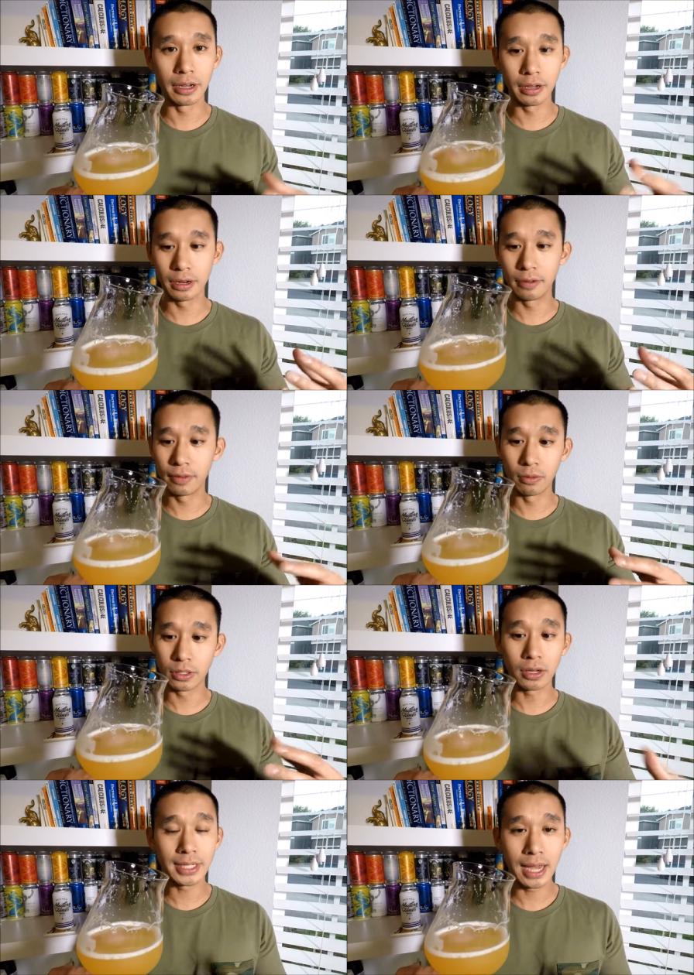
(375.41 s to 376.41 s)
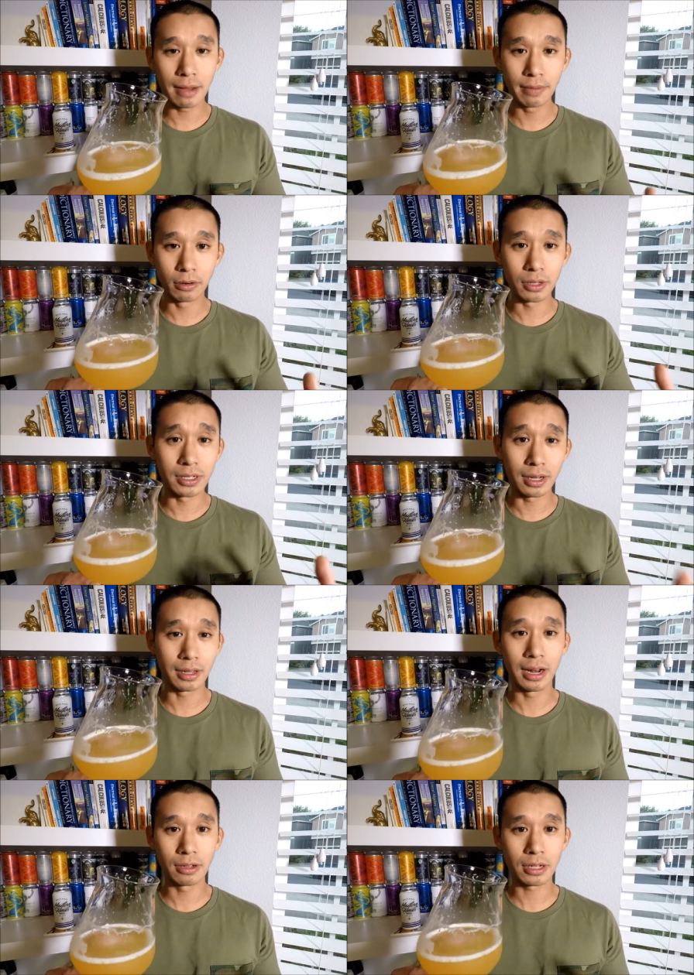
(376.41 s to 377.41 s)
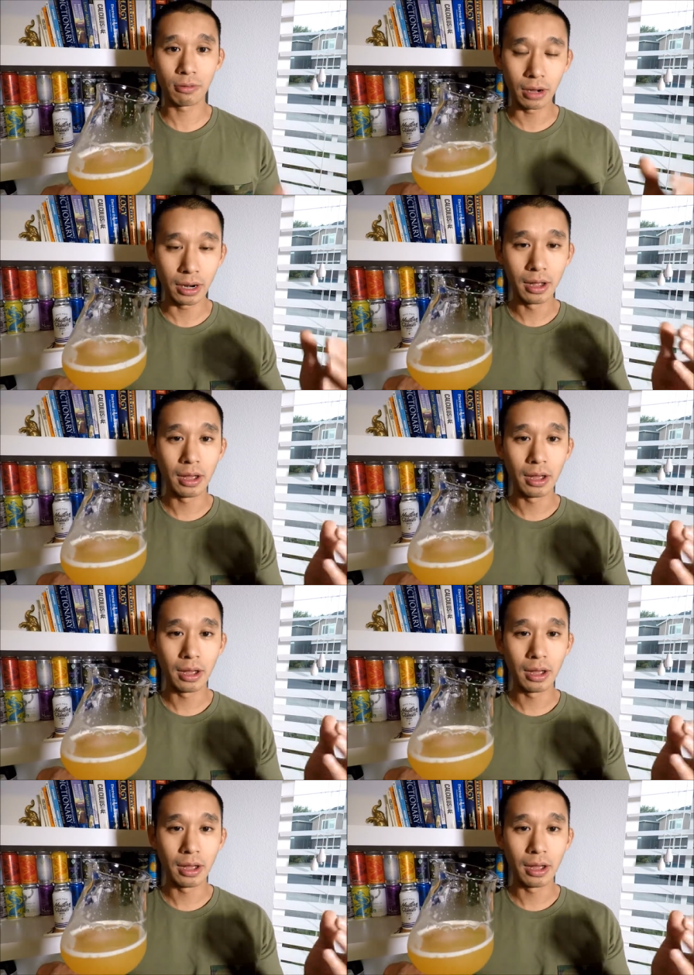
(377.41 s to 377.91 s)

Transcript: and if it was on tap and there was nothing else I want,